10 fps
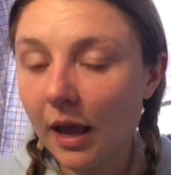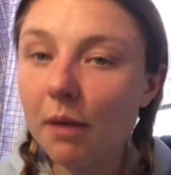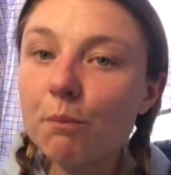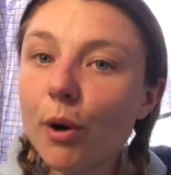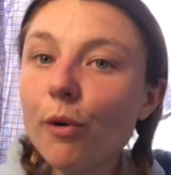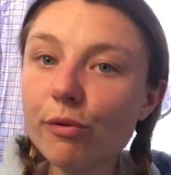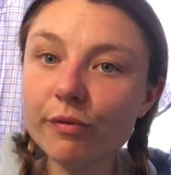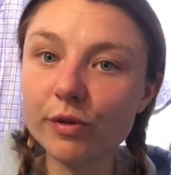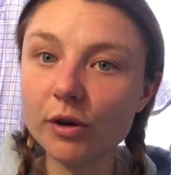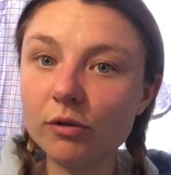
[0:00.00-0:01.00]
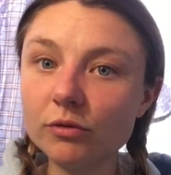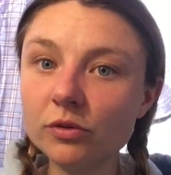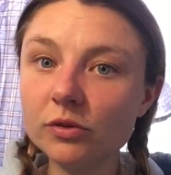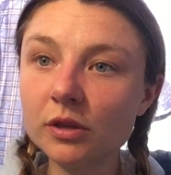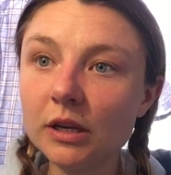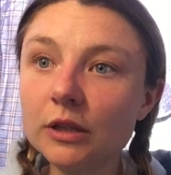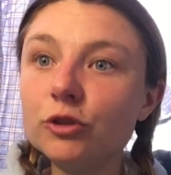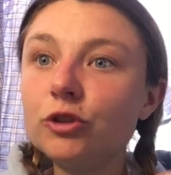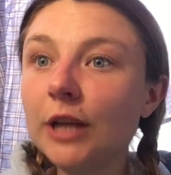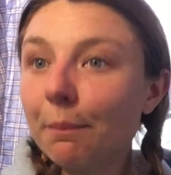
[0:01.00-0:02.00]
And both of those
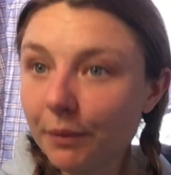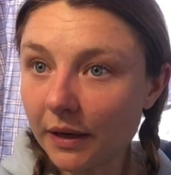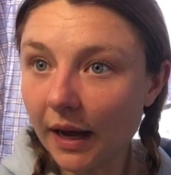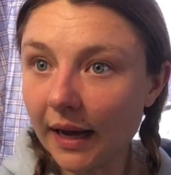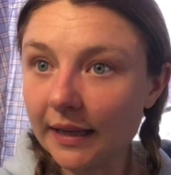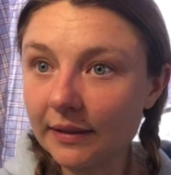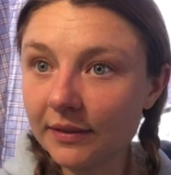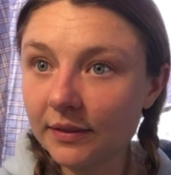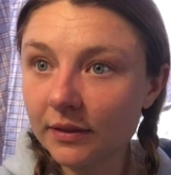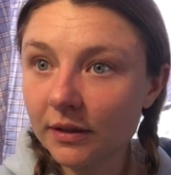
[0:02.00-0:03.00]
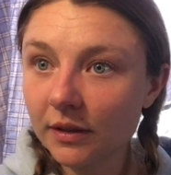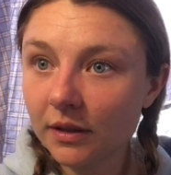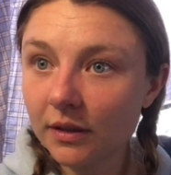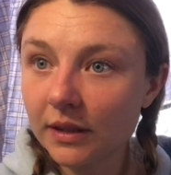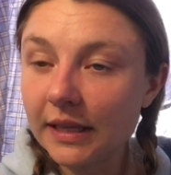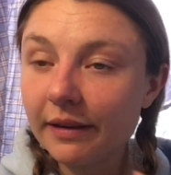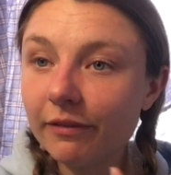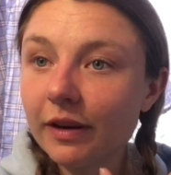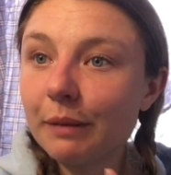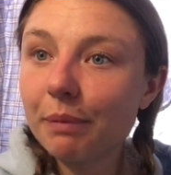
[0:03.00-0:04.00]
jeopardize the
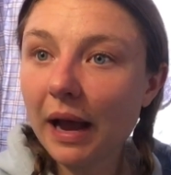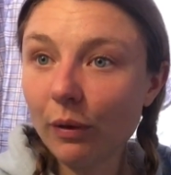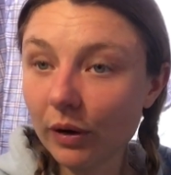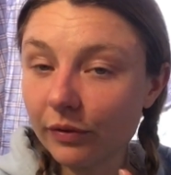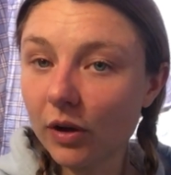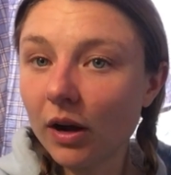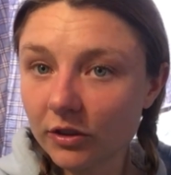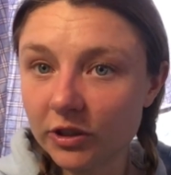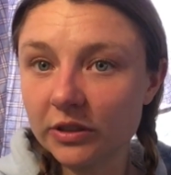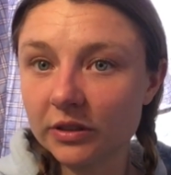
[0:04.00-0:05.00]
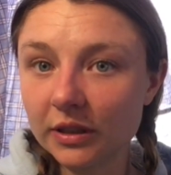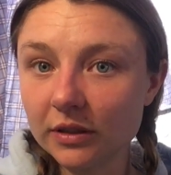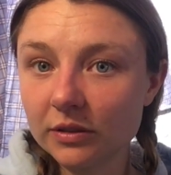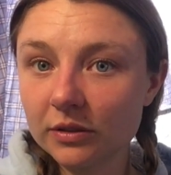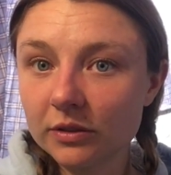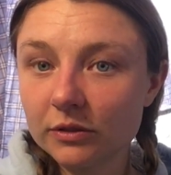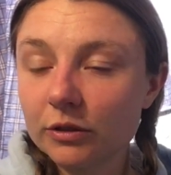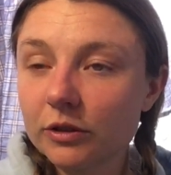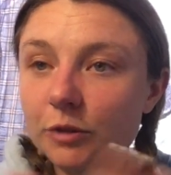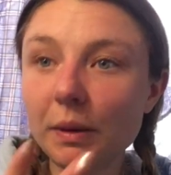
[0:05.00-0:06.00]
infinite power of consciousness to
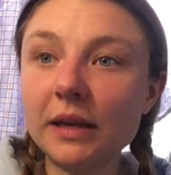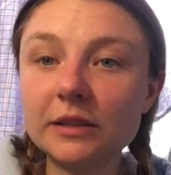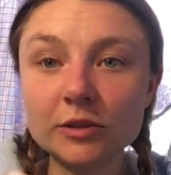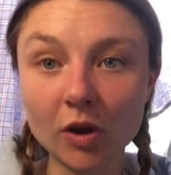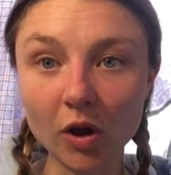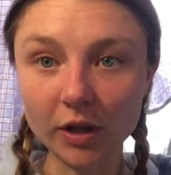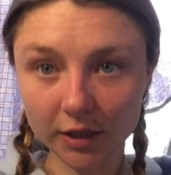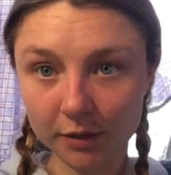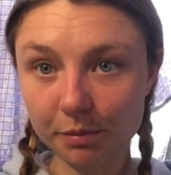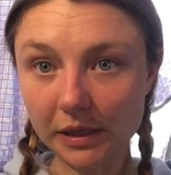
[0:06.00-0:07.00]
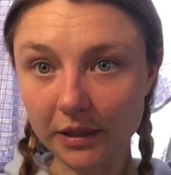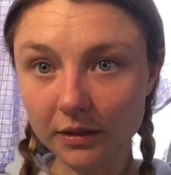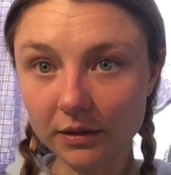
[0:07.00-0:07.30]
expand into all it could be.